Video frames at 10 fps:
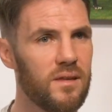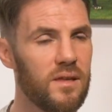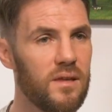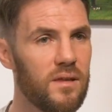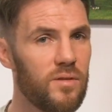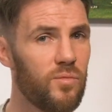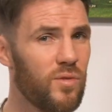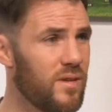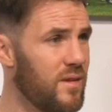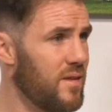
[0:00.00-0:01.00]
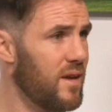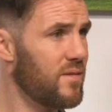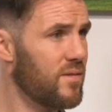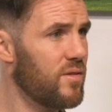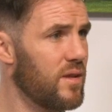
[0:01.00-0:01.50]
it, it was. Is
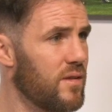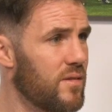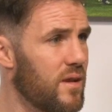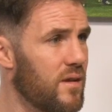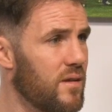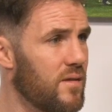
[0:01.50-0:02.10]
that? Do you think is that a